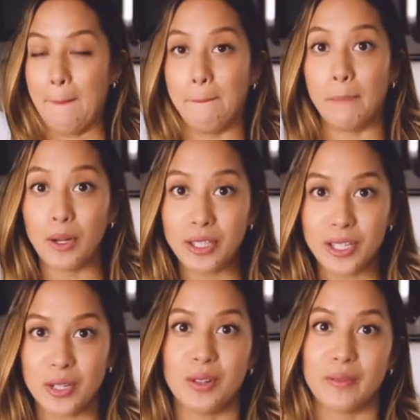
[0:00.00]

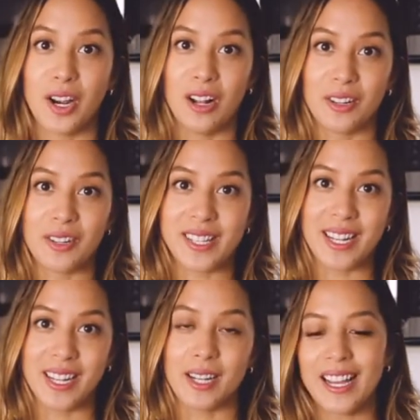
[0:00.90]
multitude of colors
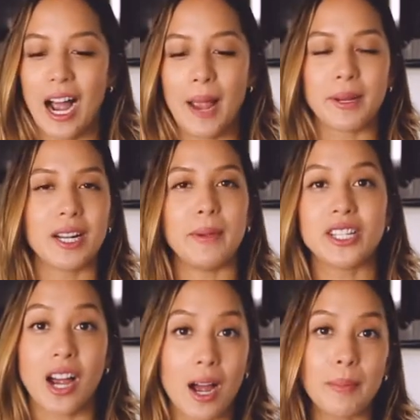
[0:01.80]
in it. I'm going to be
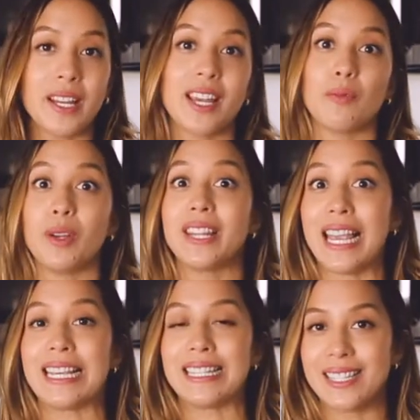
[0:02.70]
topping it with
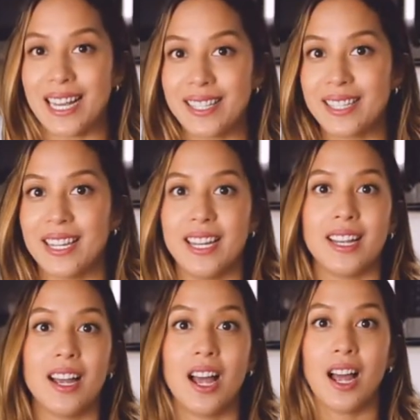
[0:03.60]
a
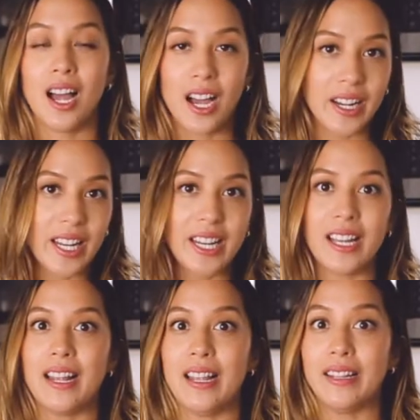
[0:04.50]
zesty,
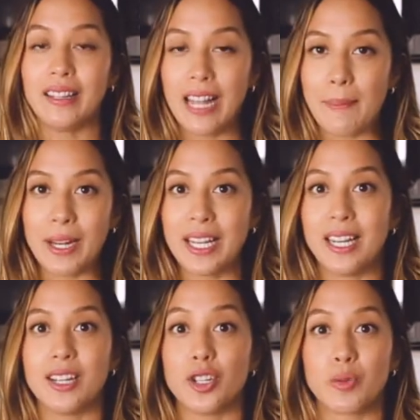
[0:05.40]
honey,
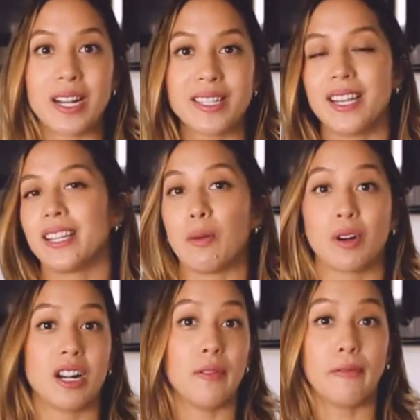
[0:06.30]
lemony dressing that we're
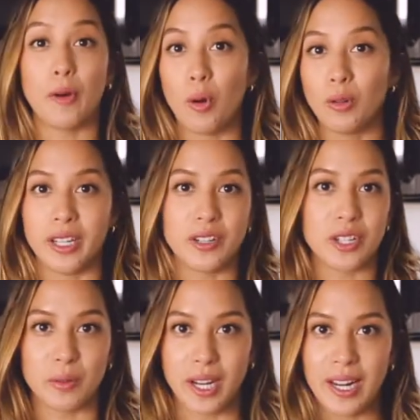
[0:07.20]
going to fold
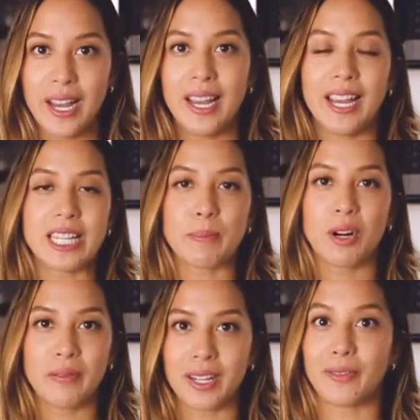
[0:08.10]
into it. It's
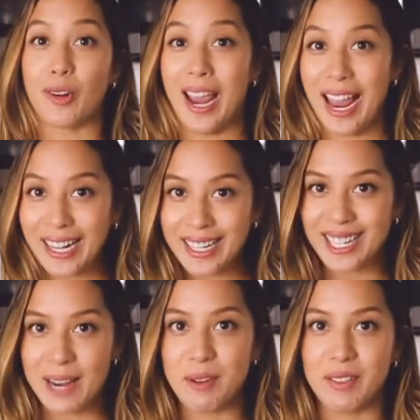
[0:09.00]
perfect for any
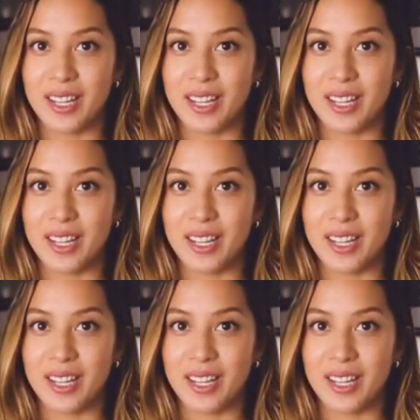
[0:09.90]
time of the